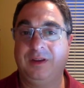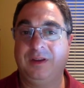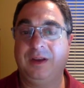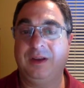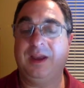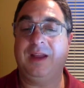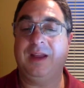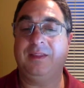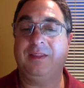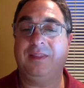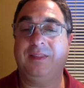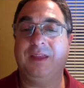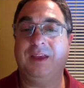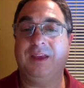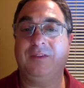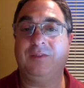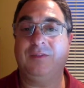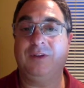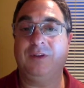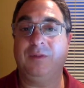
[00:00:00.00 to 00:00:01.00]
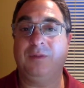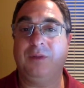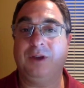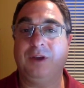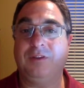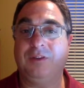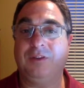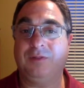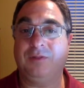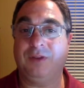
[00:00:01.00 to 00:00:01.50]
Again, thank you very
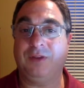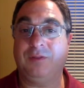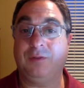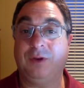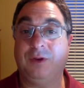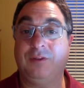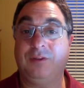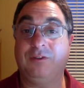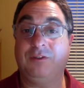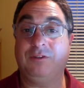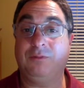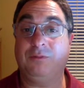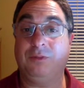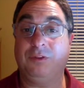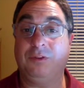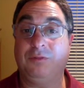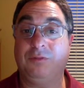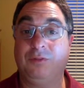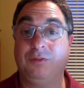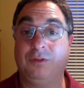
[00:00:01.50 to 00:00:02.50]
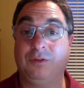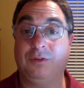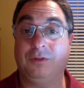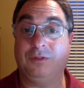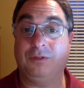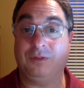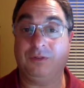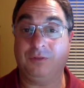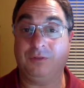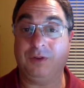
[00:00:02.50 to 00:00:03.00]
much. If you have questions, please
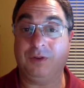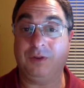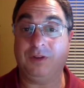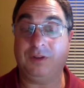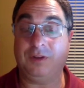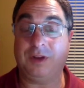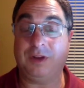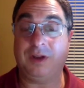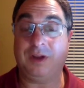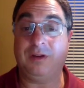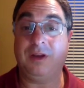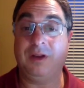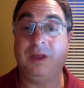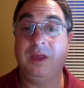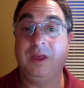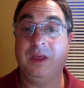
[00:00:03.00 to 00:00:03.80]
feel to reach out.